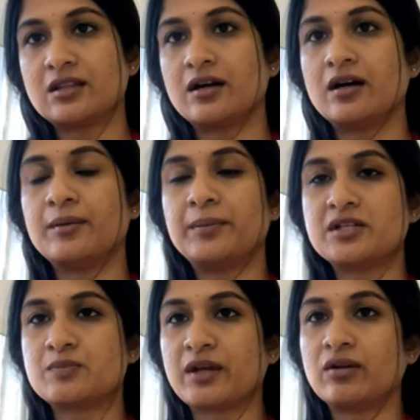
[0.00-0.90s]
the
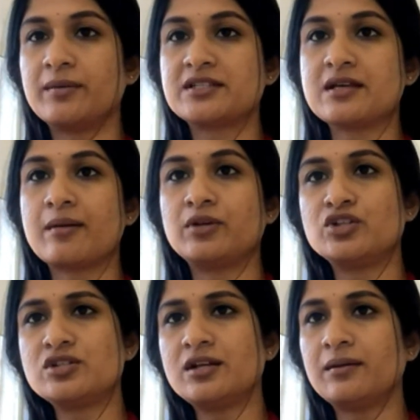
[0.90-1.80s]
speculum
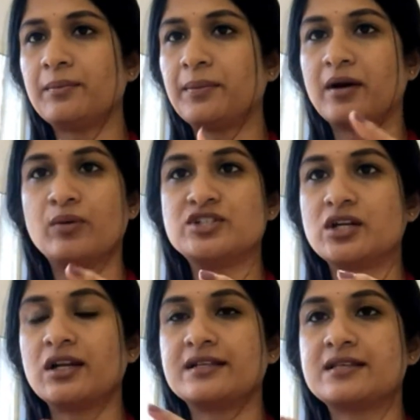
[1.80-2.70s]
examination and
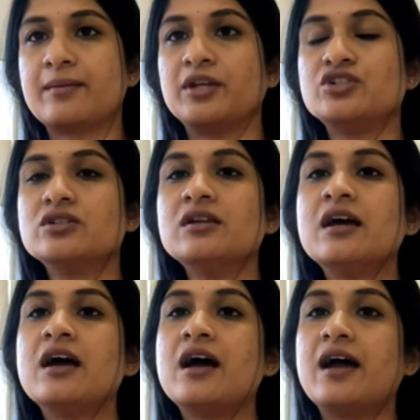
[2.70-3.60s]
vaginal examination.
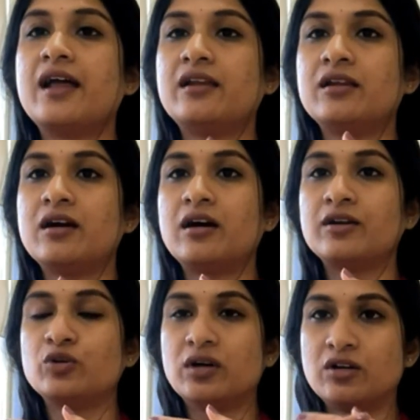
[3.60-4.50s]
And
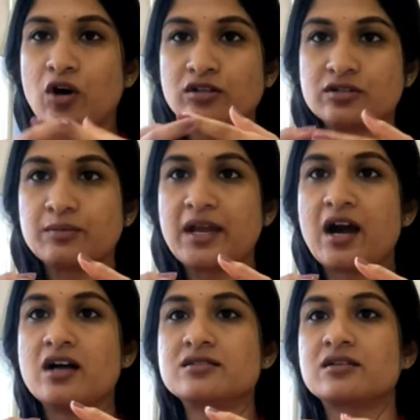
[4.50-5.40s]
your doctor may
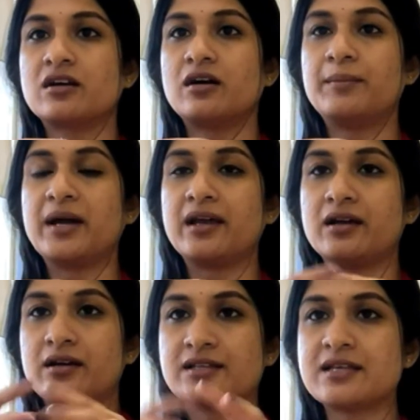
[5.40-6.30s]
ask by
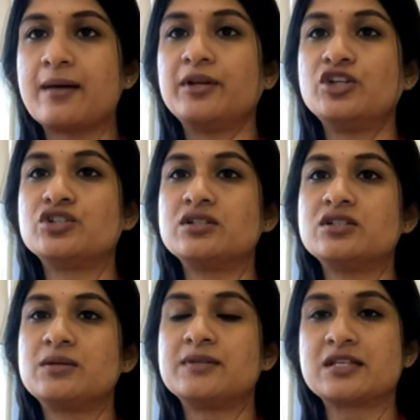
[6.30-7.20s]
examination,
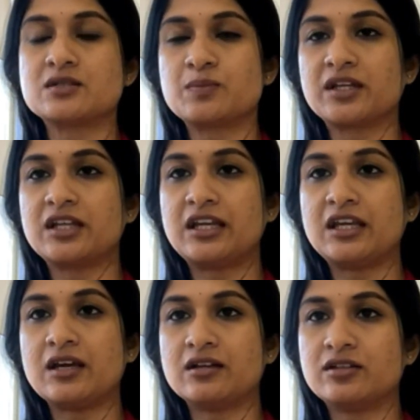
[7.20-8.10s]
she may suspect
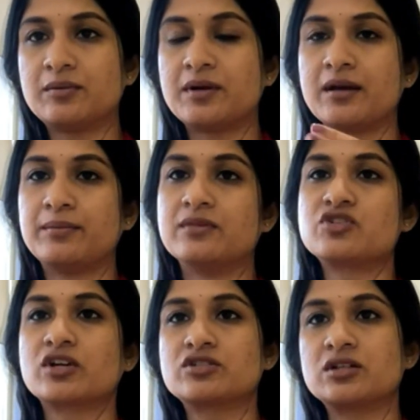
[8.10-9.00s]
any other
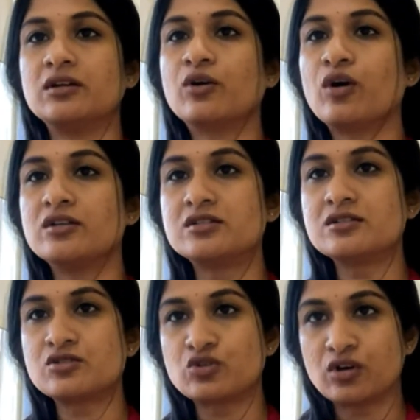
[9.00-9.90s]
structural
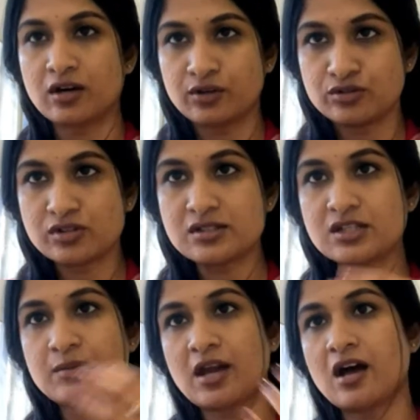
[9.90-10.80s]
causes to your uterus.
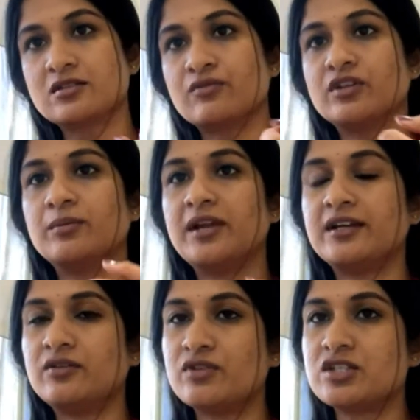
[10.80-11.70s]
She may ask for the
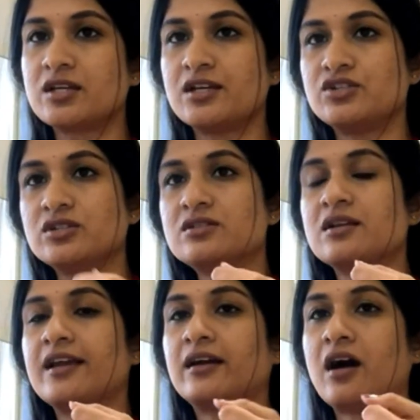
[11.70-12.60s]
blood investigations
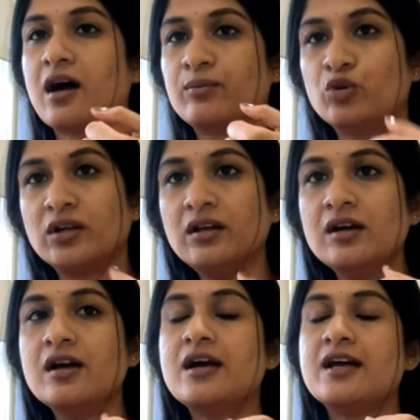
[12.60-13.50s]
like hormonal,
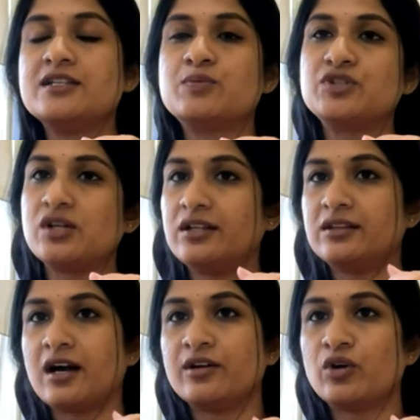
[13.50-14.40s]
especially
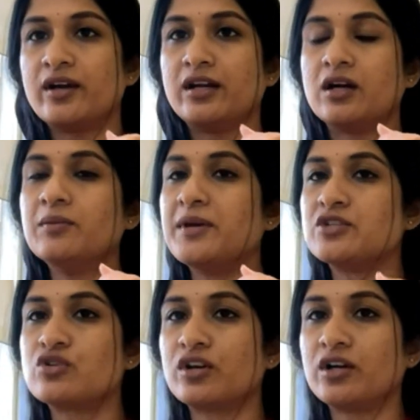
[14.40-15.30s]
thyroid and all,
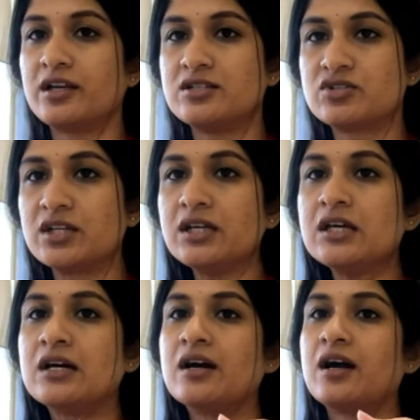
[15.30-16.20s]
based on your history,
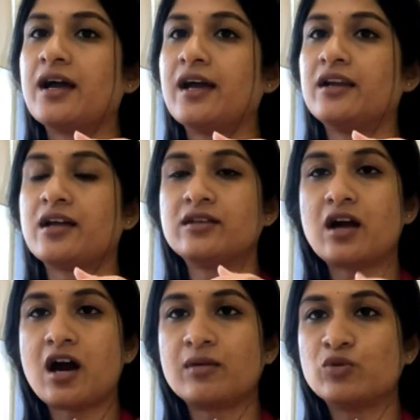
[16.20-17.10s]
and other
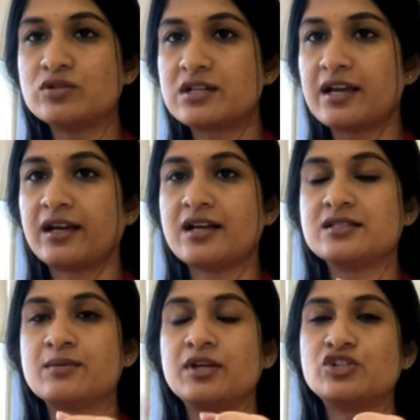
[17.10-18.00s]
hormones like,
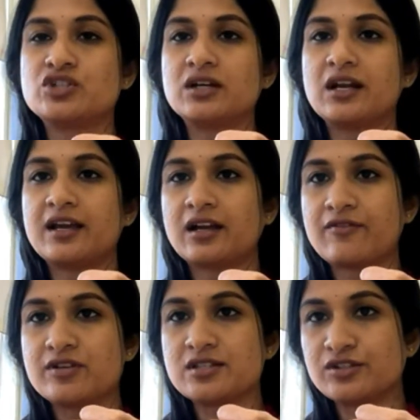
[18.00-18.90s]
as I mentioned, like
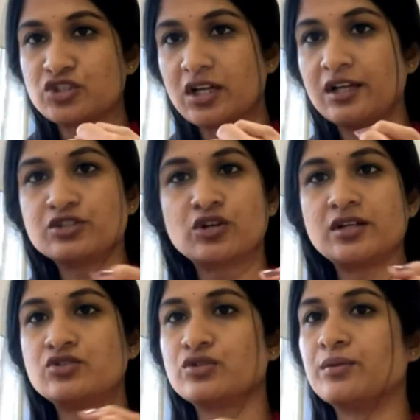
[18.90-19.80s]
FSH, LH, or
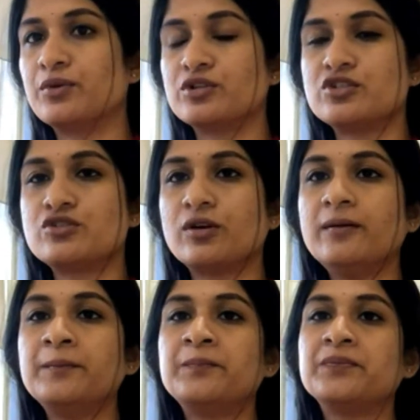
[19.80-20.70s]
estrogen, progesterone.
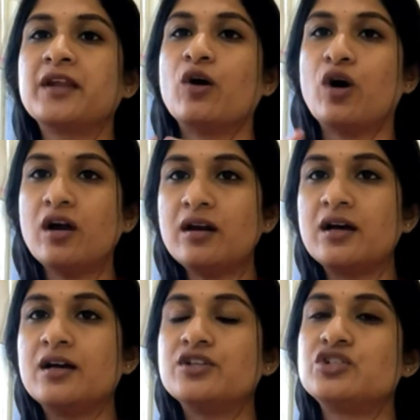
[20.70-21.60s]
Or
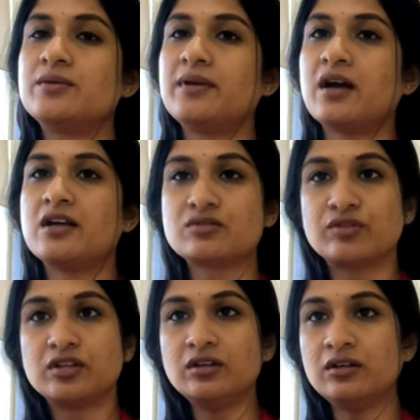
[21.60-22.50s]
she may ask
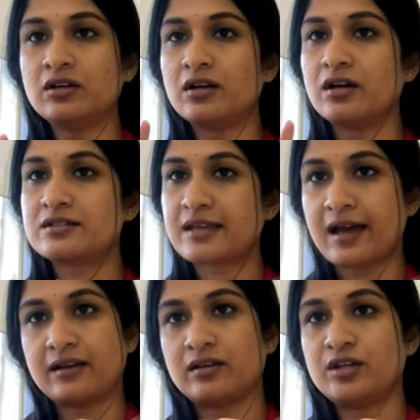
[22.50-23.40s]
for the
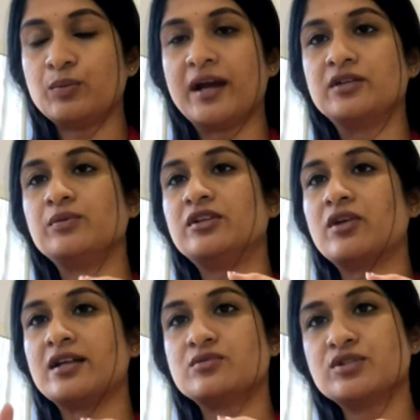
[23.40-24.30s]
scan. It might be
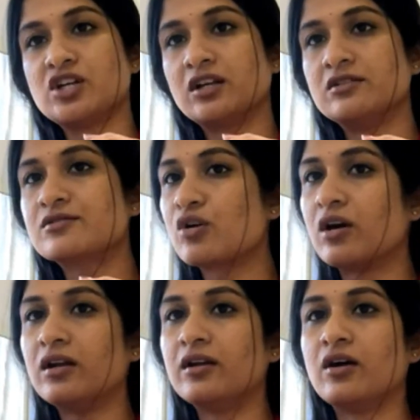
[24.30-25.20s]
transvaginal
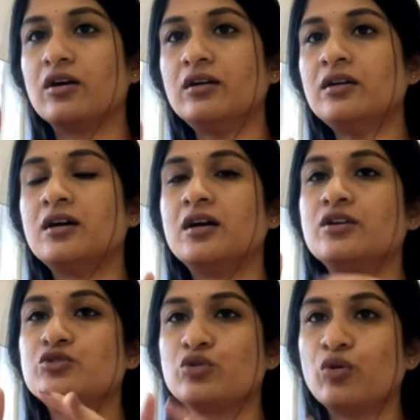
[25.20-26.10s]
skull, or
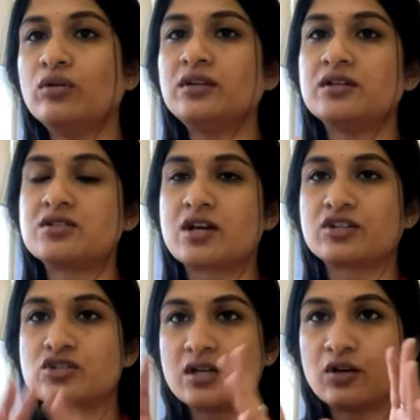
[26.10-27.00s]
to know the
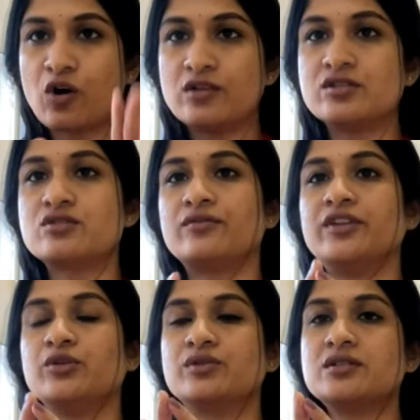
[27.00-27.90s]
structural causes of
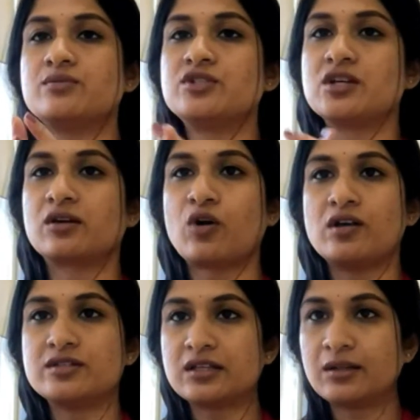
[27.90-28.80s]
the uterus which are
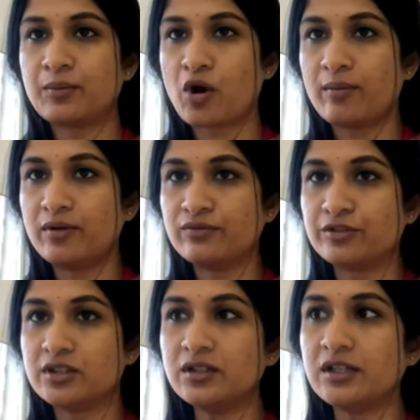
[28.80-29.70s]
causing the problem
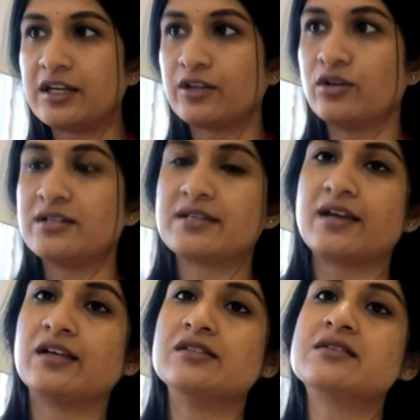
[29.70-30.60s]
for the irregular
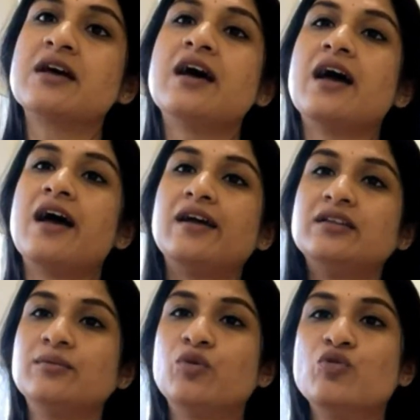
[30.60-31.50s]
cycles. And
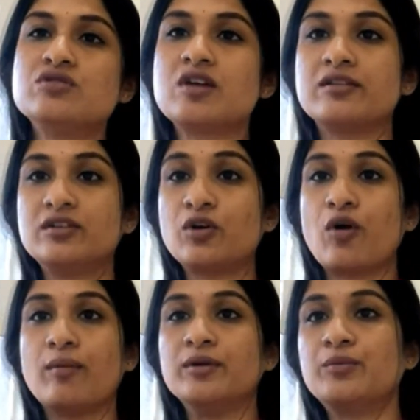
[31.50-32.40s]
the most other
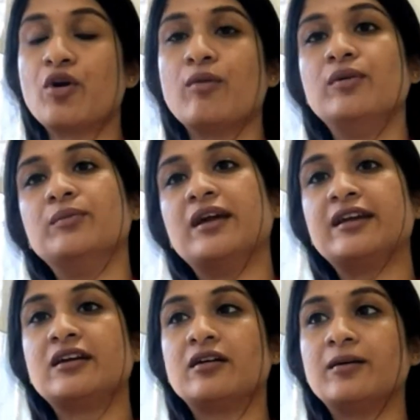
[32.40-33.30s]
common problem,
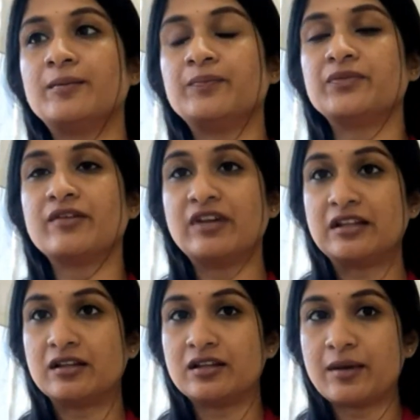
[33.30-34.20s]
like
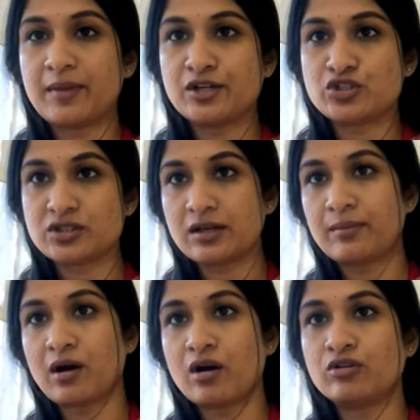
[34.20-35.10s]
when they mention
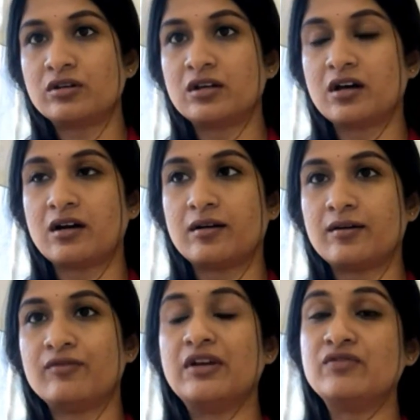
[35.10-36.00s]
about
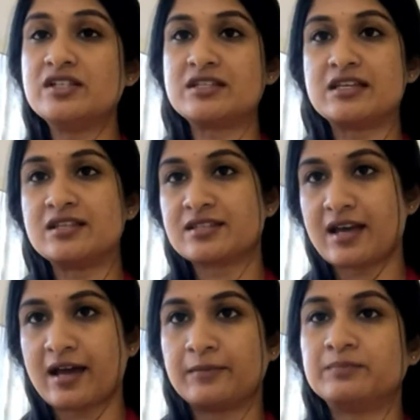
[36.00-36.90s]
when we see the
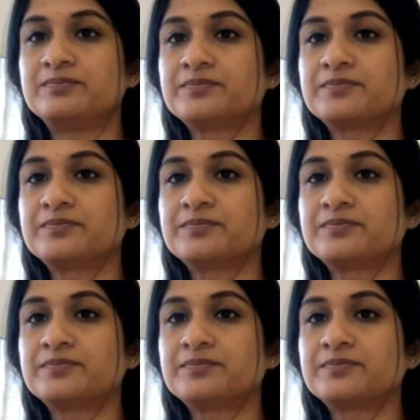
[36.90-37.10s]
scan